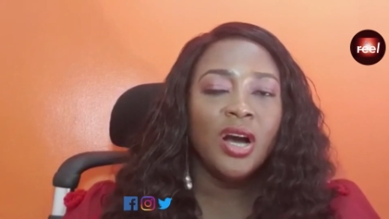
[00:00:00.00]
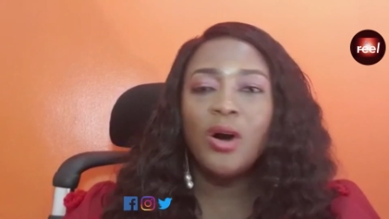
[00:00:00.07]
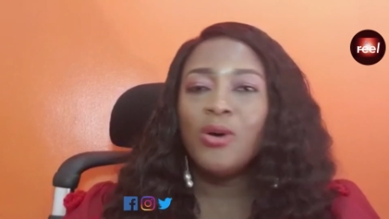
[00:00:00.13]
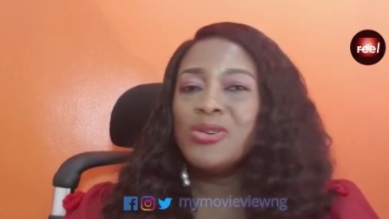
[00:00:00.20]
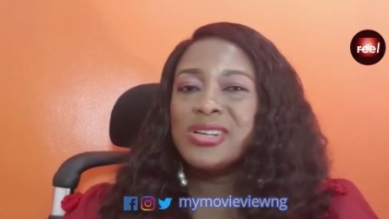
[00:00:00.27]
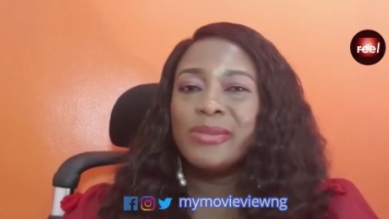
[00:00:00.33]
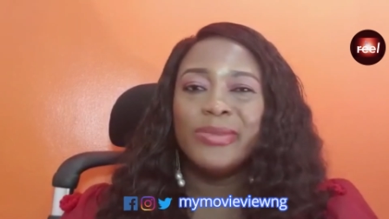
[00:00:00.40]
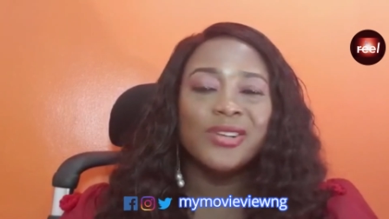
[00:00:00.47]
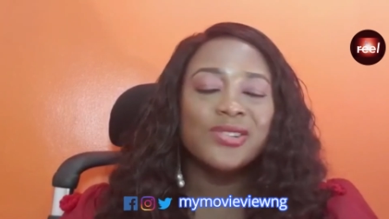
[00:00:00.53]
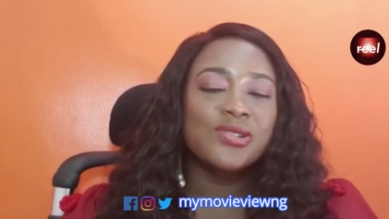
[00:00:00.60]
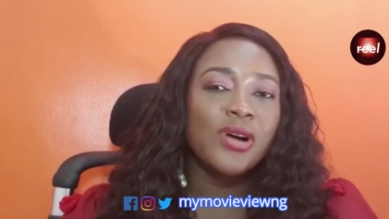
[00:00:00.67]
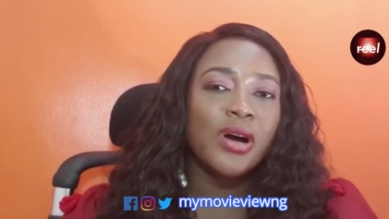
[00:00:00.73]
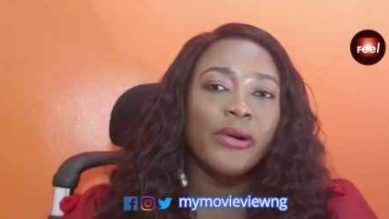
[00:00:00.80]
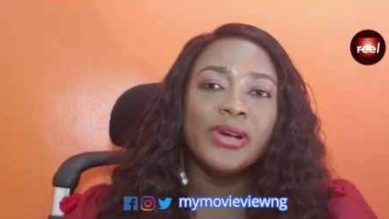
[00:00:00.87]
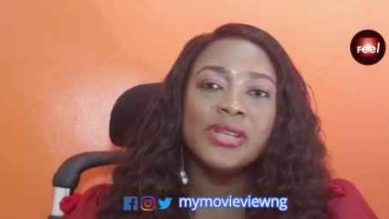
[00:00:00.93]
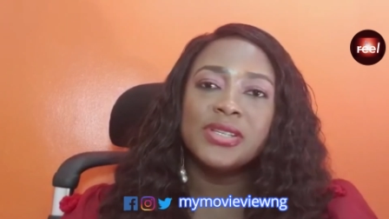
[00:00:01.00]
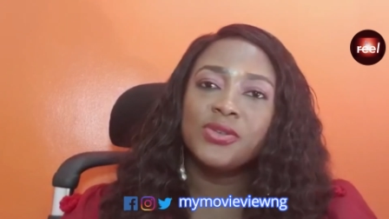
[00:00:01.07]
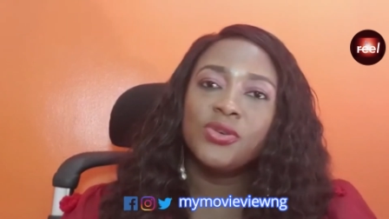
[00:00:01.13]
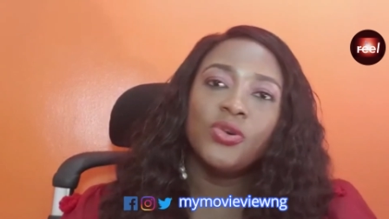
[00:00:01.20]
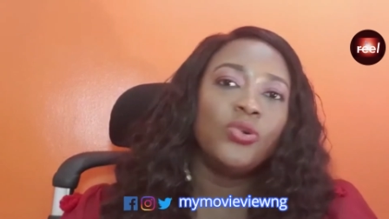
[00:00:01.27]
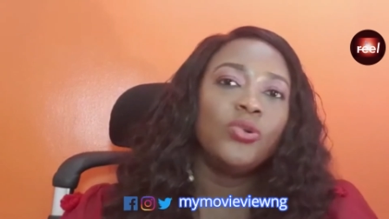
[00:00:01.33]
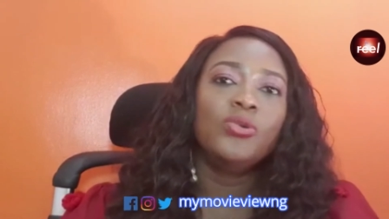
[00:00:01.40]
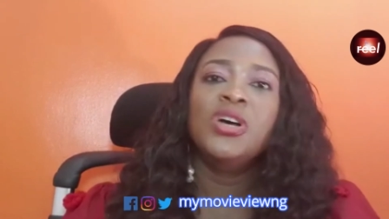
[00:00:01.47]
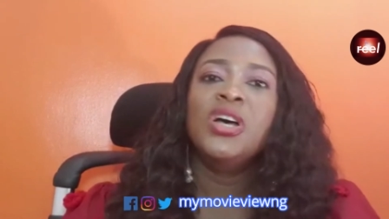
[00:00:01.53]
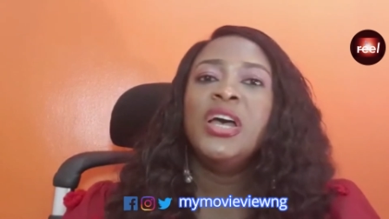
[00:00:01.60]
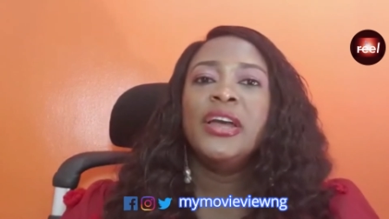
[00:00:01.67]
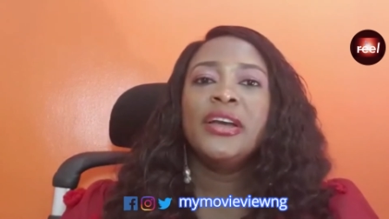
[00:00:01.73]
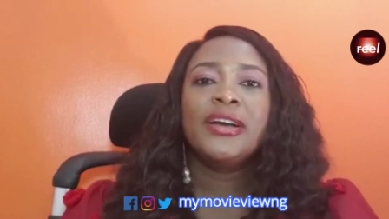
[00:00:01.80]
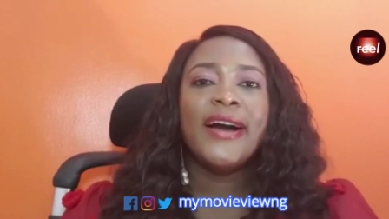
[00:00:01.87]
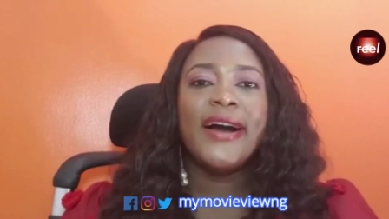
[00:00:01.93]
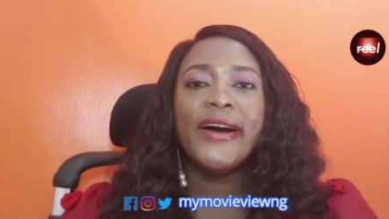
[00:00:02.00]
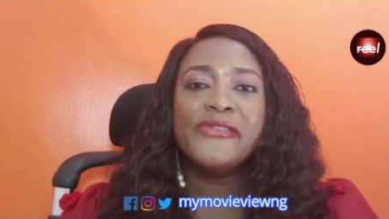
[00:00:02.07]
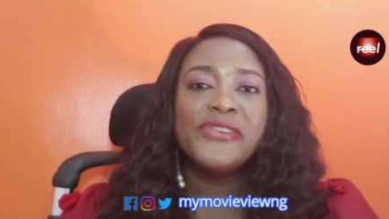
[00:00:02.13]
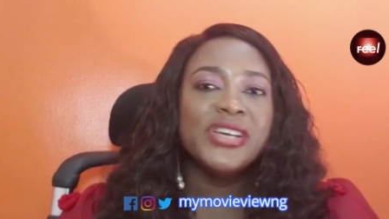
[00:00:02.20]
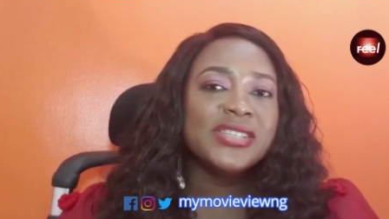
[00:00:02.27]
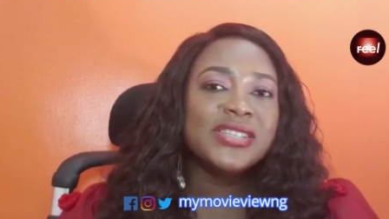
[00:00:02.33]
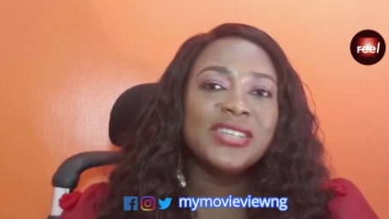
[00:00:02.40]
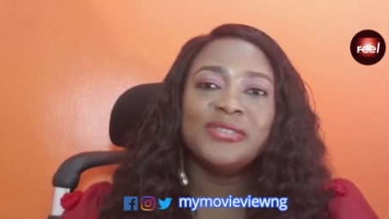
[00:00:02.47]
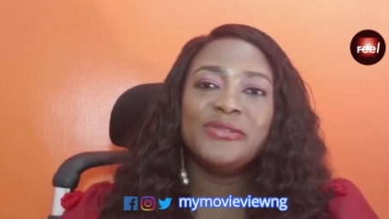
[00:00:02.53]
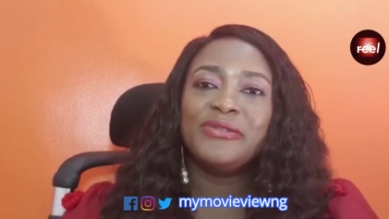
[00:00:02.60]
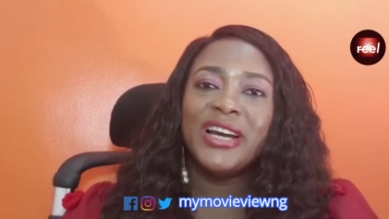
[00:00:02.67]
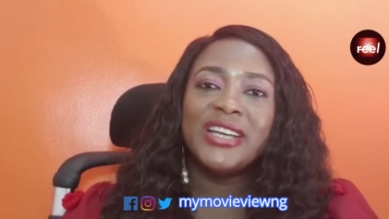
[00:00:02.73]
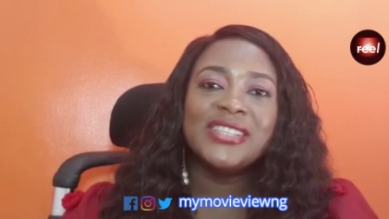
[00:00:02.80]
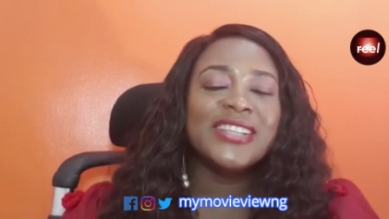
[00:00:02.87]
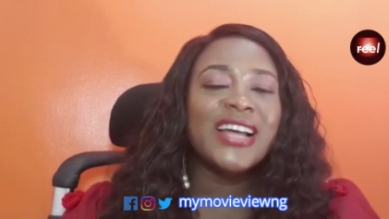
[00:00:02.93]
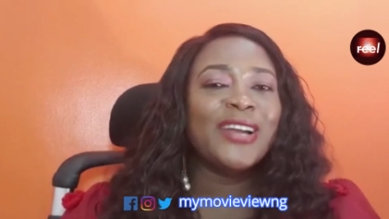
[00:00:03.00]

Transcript: always about two hours and cool, car racing, fighting.